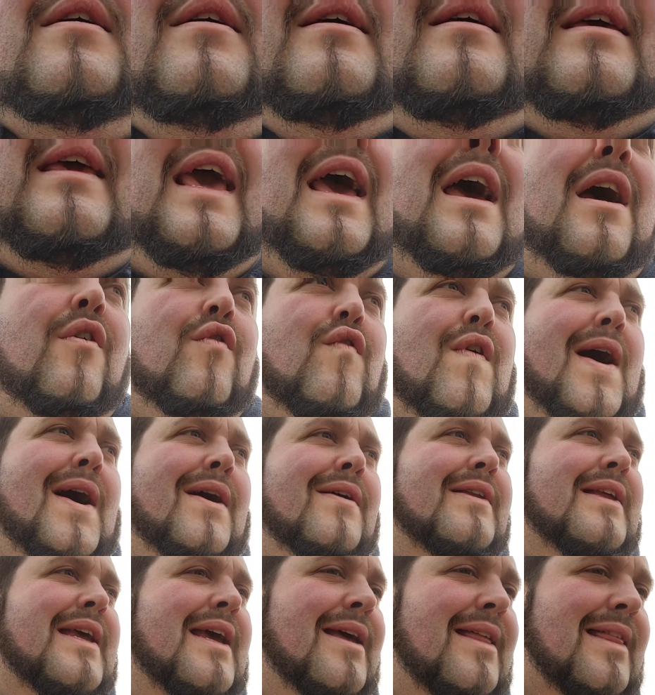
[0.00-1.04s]
get
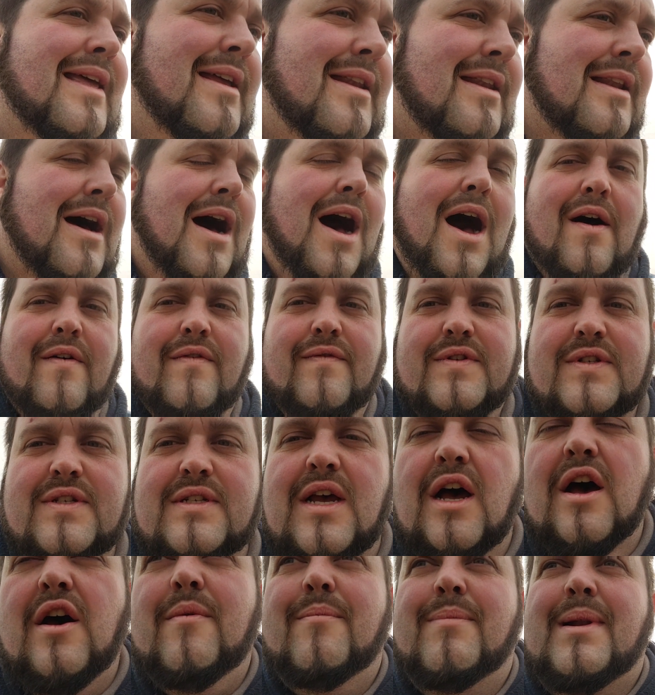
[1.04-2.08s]
around here than other
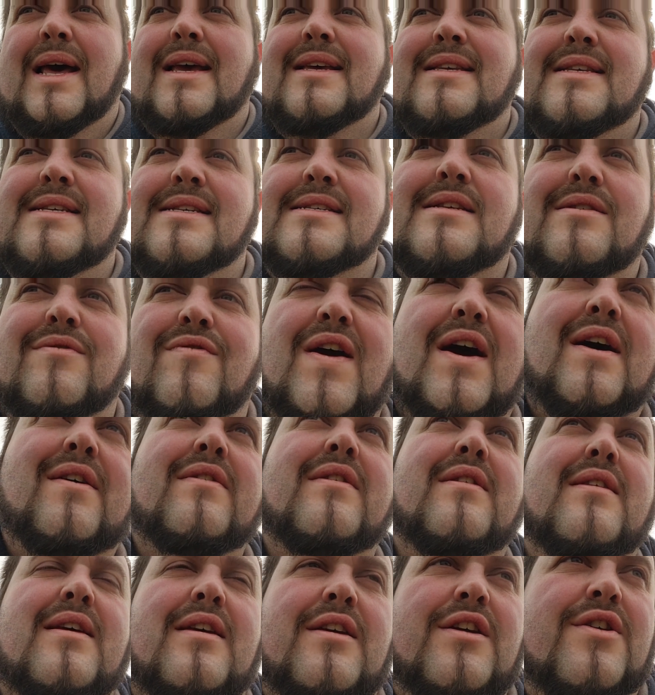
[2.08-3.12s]
certain places
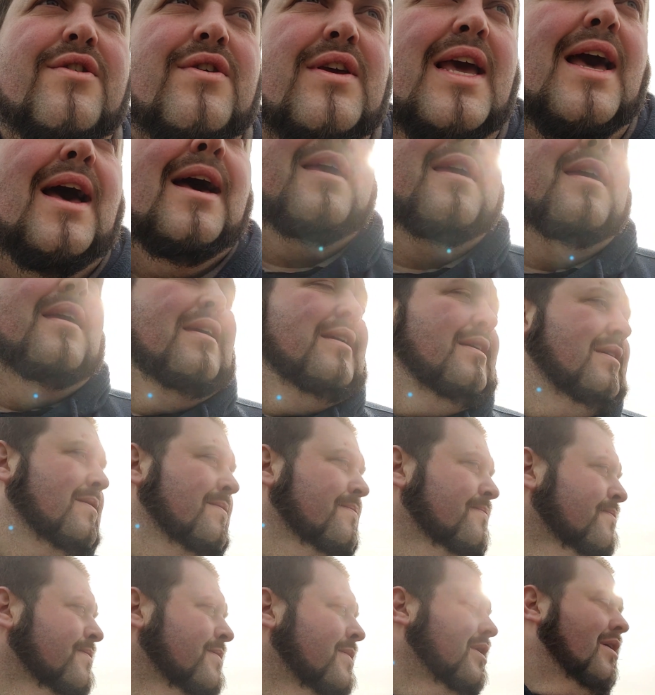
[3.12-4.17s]
around the UK.
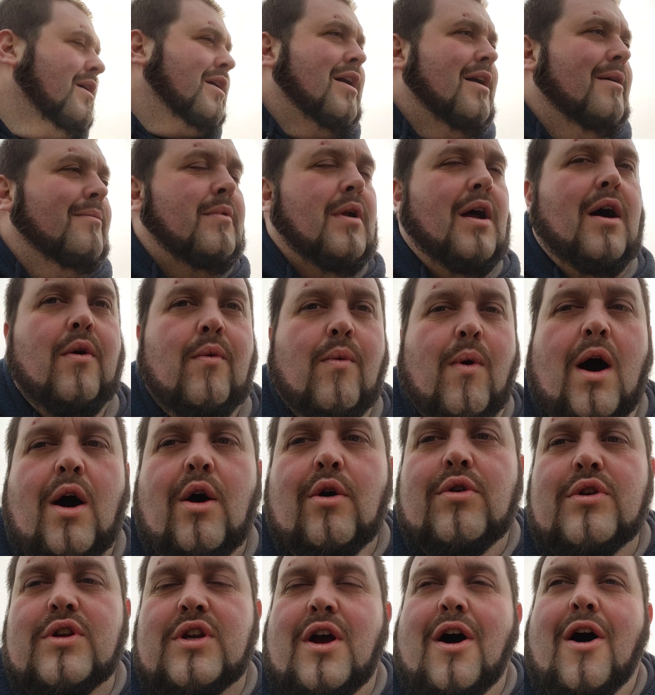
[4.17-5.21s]
Like
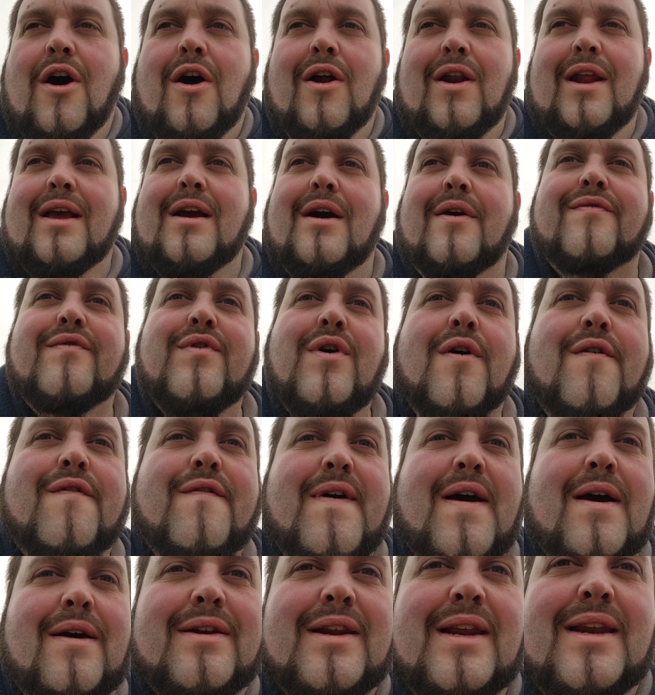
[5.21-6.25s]
wild garlic, I've not found